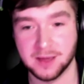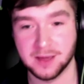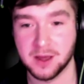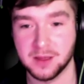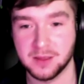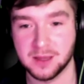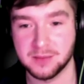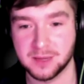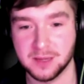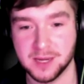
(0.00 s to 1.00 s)
that
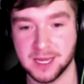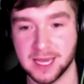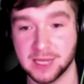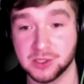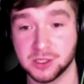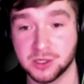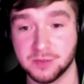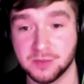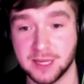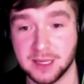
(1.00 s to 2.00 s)
communication could
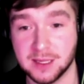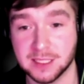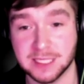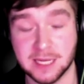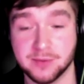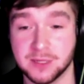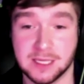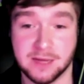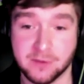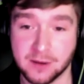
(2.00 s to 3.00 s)
be interpreted
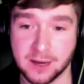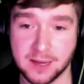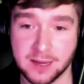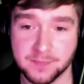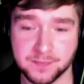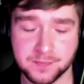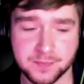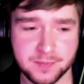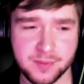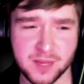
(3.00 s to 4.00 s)
differently.
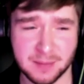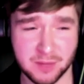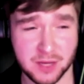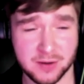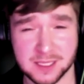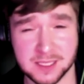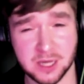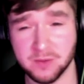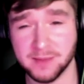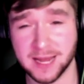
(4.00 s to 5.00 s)
But there are
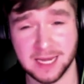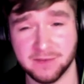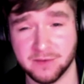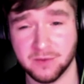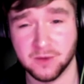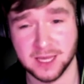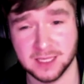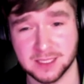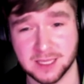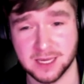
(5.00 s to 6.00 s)
so many different
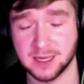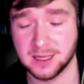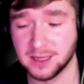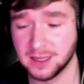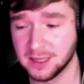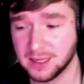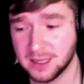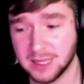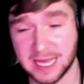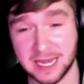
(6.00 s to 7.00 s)
ways that
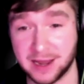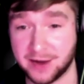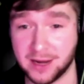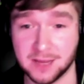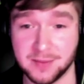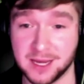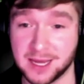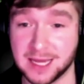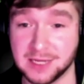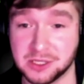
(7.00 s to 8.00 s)
indirect
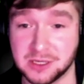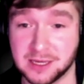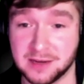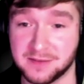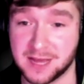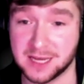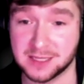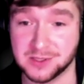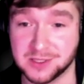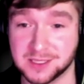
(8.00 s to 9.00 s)
communication can affect
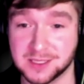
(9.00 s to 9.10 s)
us.